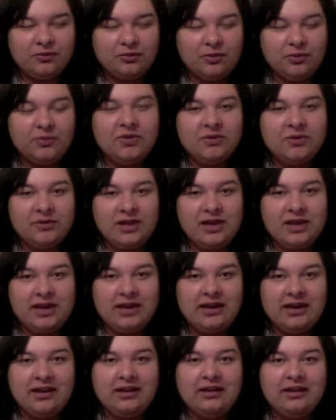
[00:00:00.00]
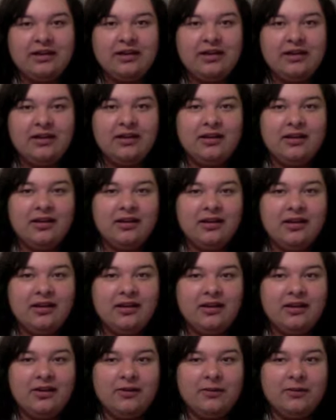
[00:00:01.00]
from the beginning,
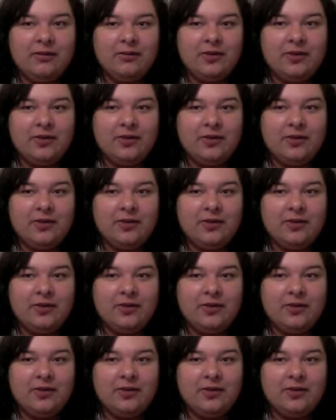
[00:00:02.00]
um,